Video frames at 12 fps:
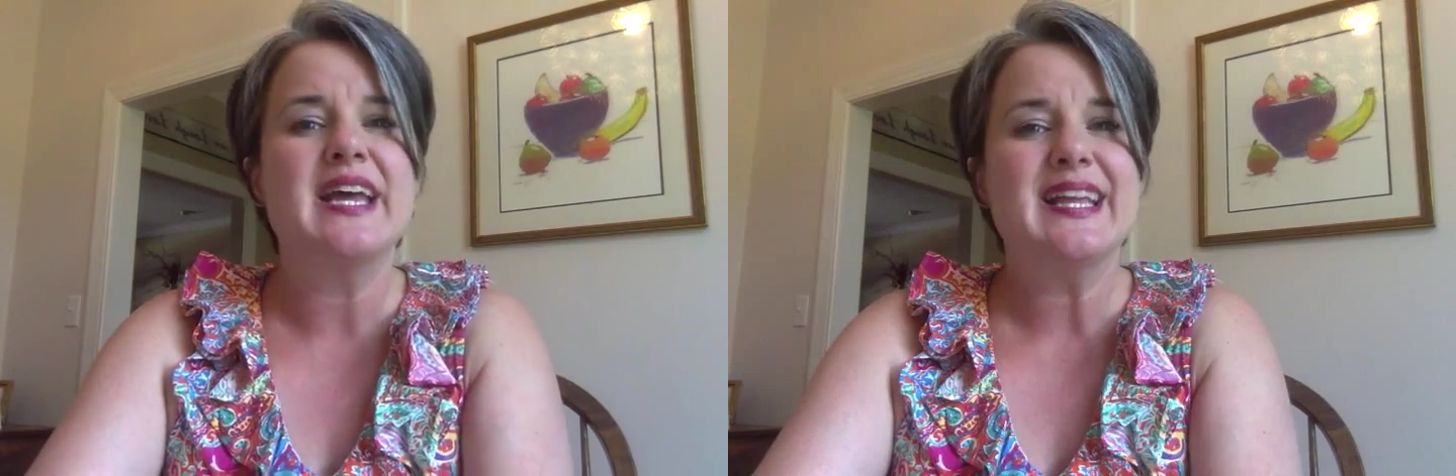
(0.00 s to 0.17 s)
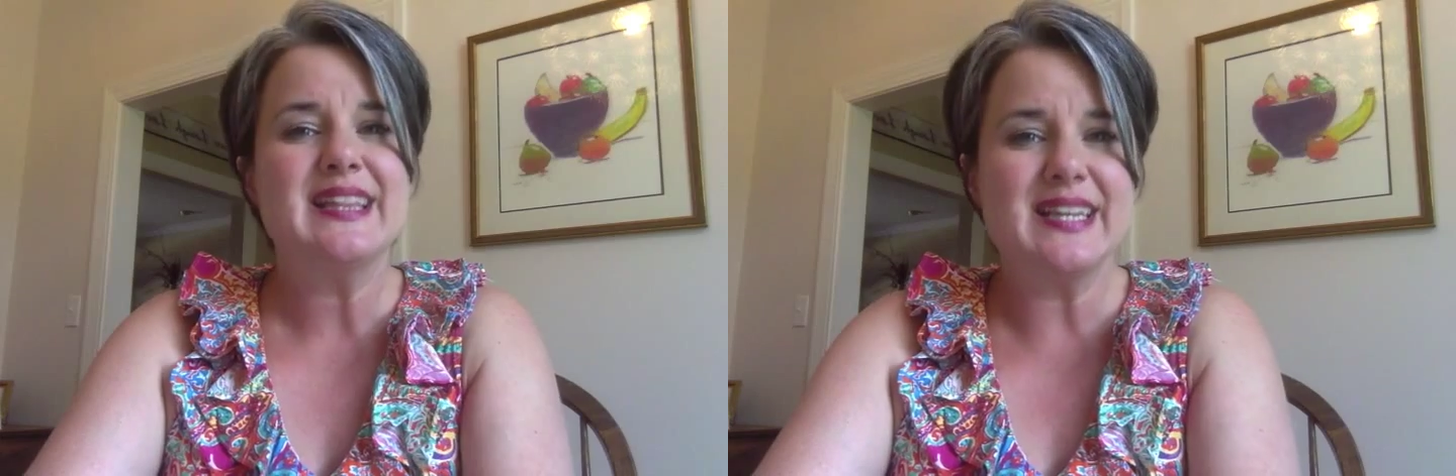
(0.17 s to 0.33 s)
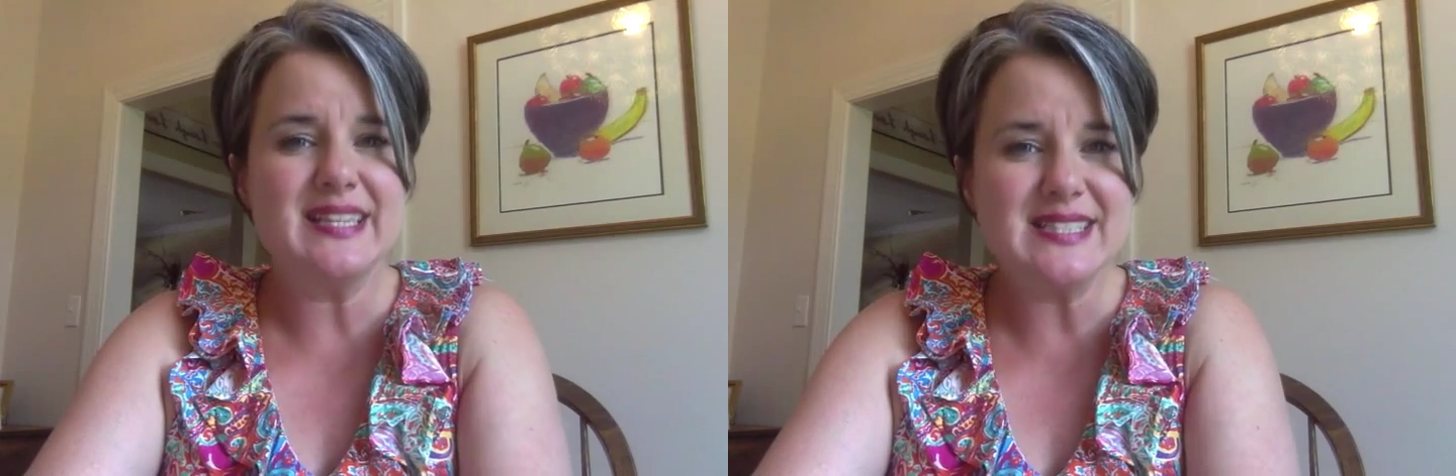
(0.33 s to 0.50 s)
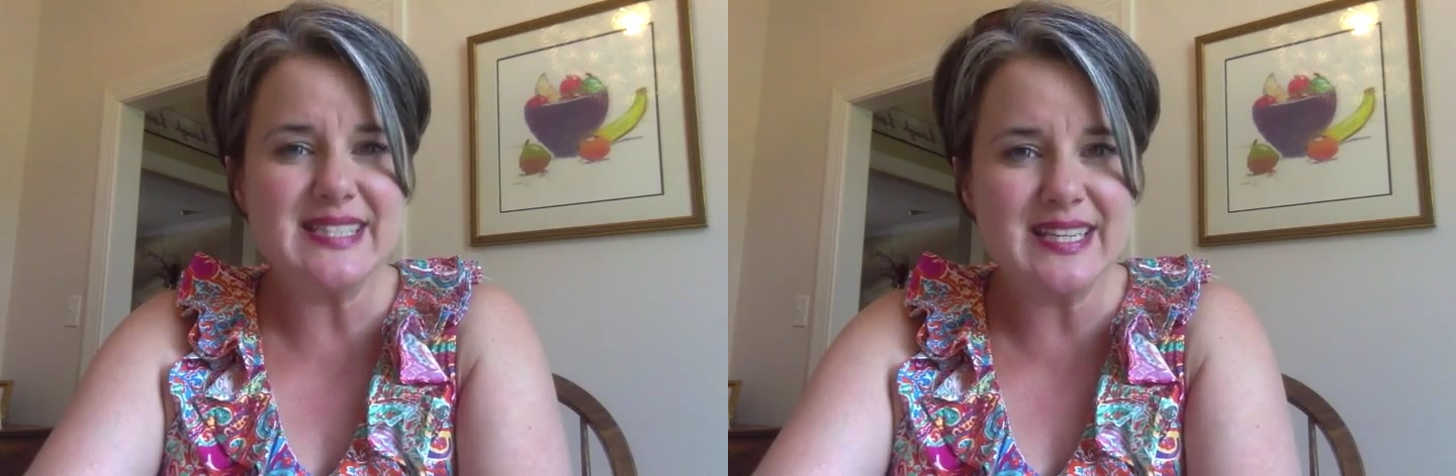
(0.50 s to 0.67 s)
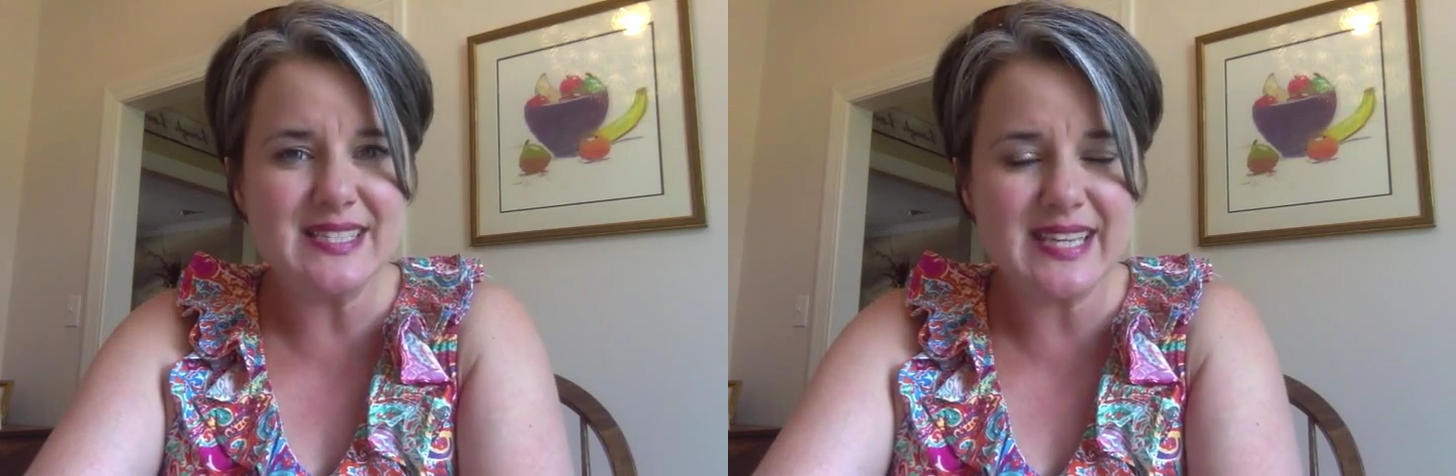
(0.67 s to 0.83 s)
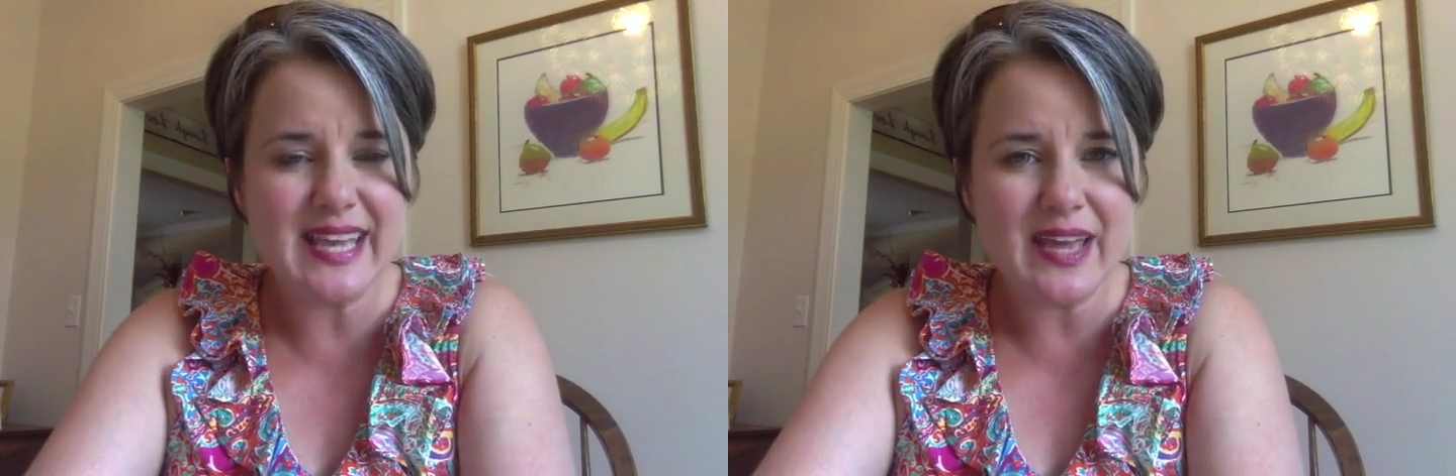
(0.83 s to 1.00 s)
let's get
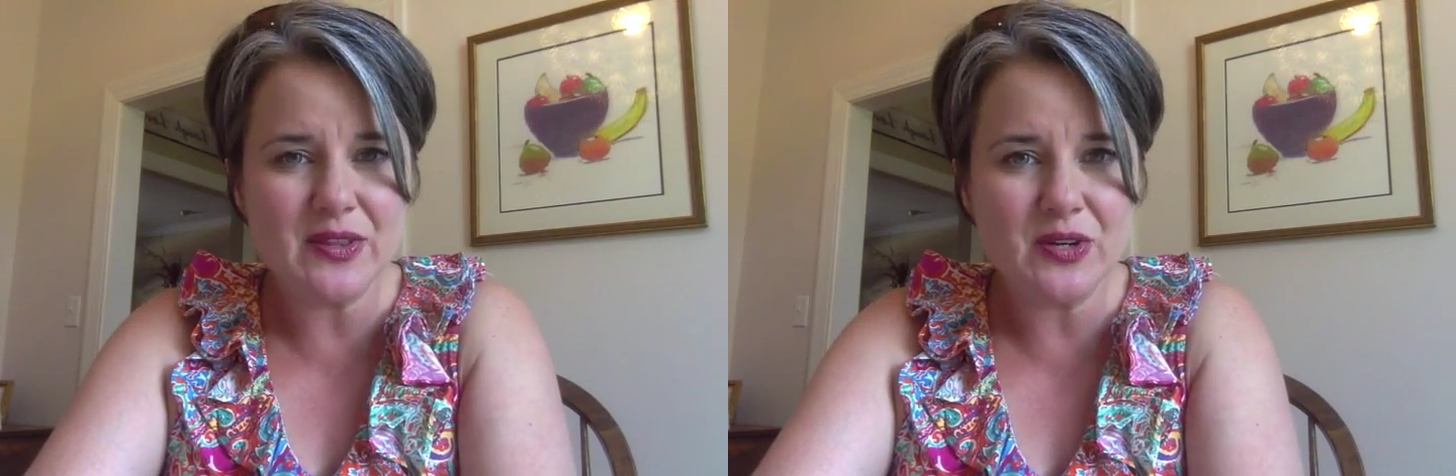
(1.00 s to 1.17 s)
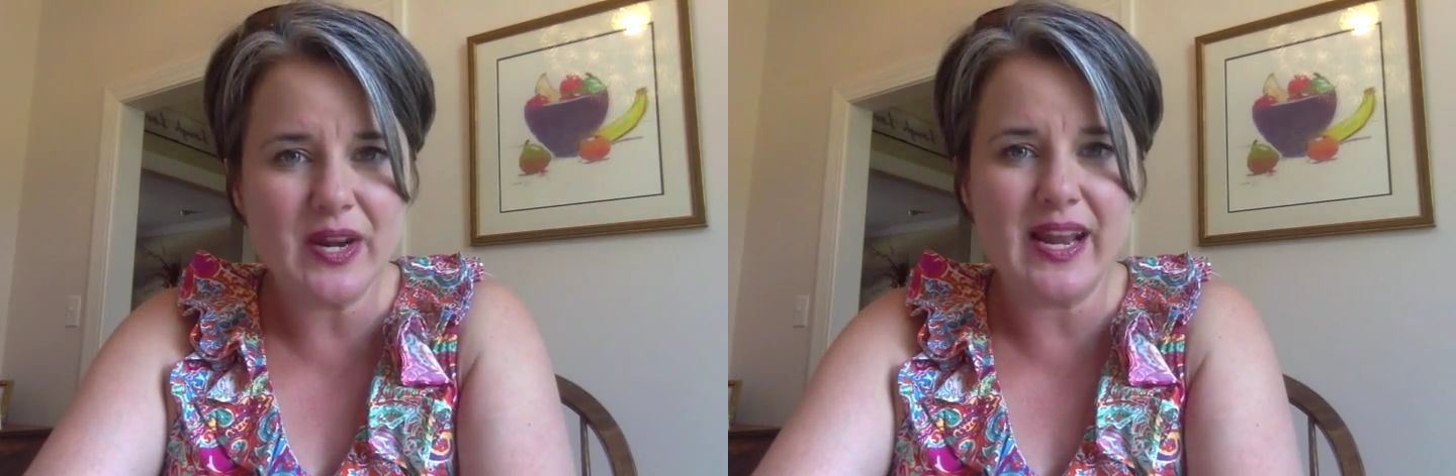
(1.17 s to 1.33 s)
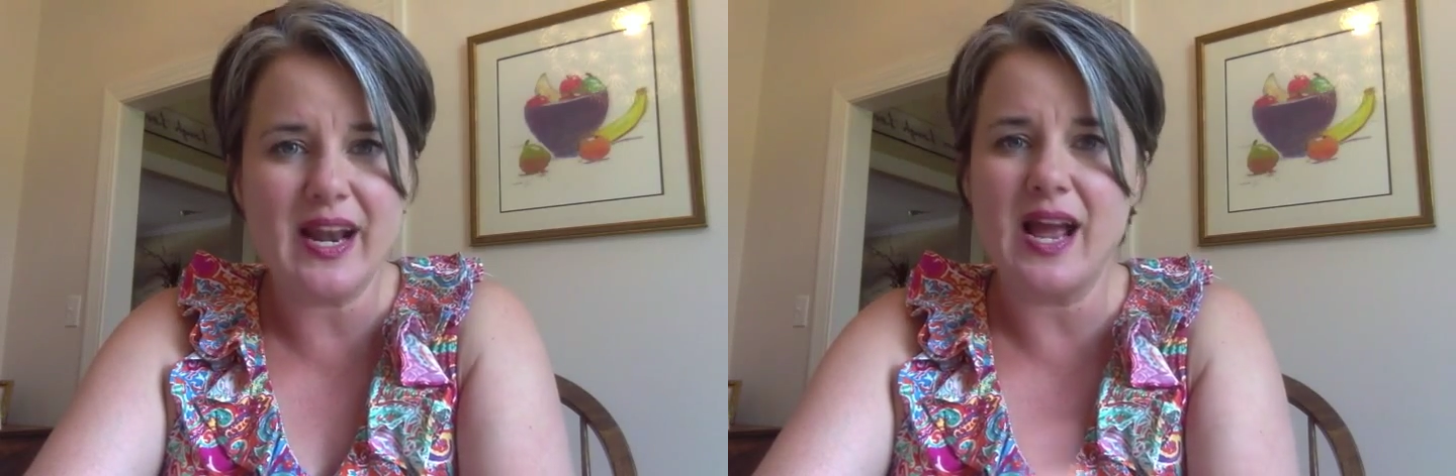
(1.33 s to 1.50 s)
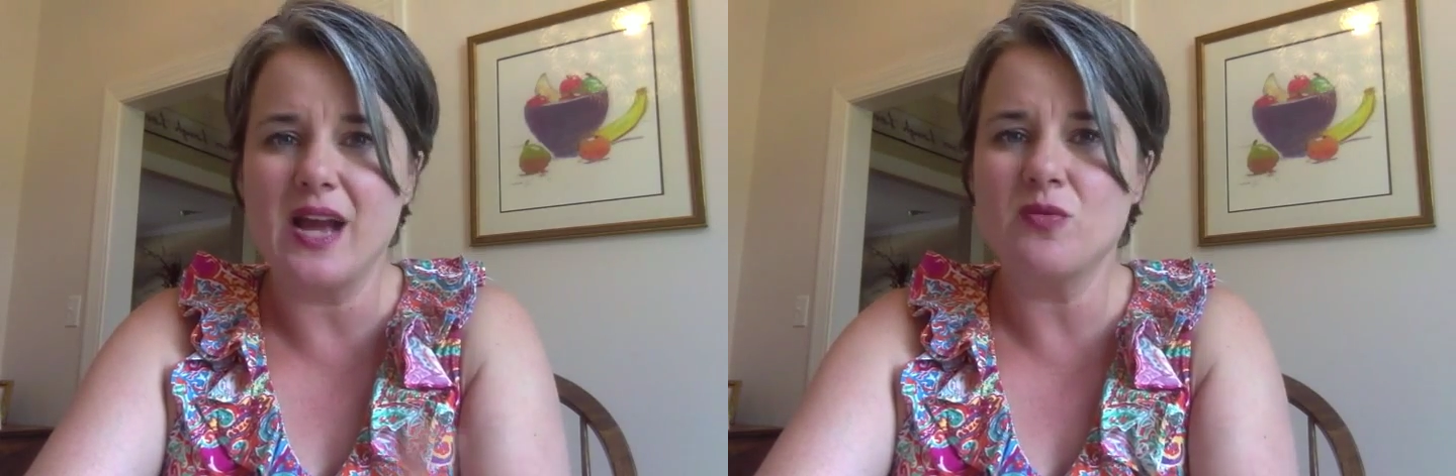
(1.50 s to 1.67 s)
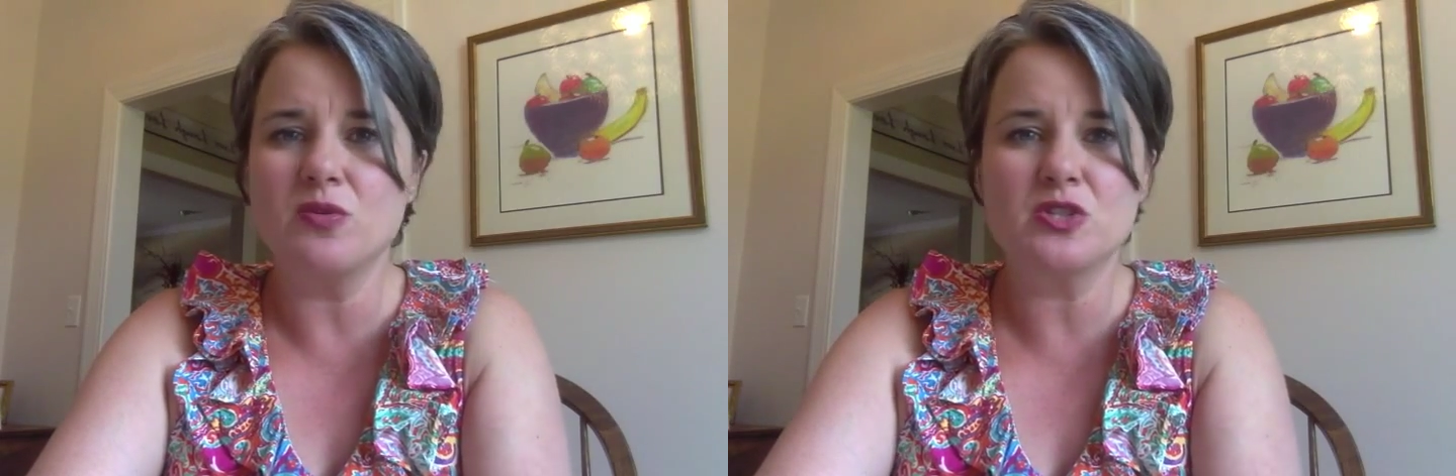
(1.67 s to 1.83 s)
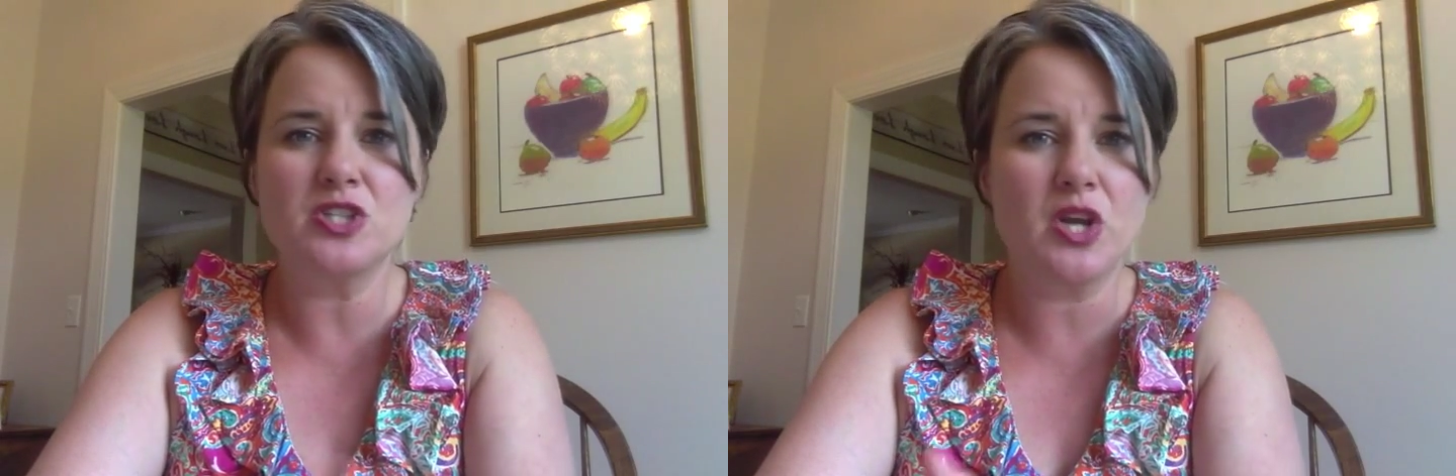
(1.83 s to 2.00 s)
together and I
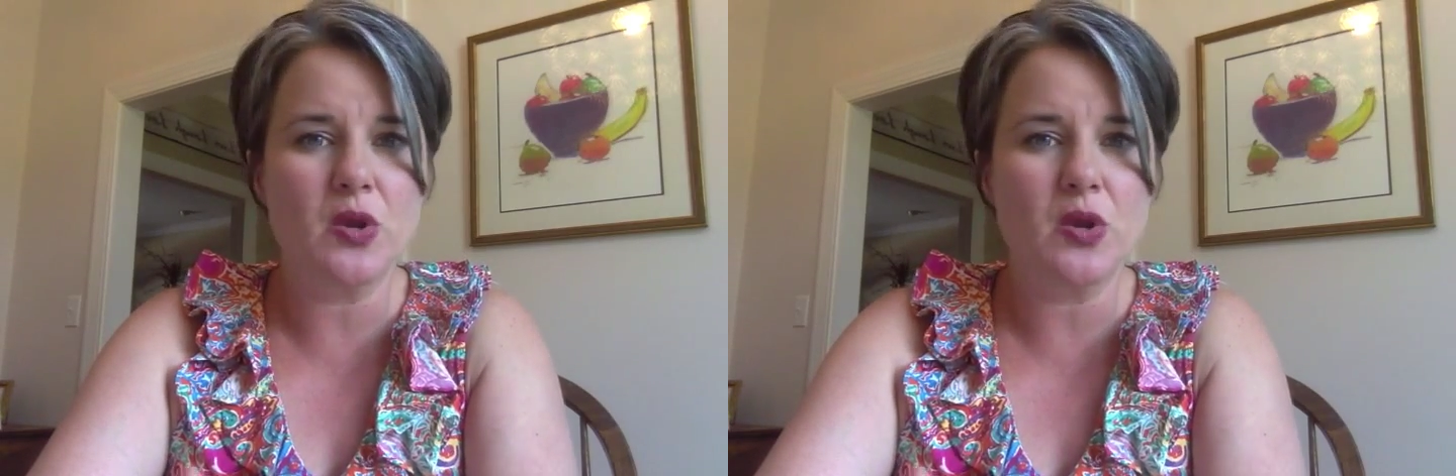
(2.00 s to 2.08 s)
will show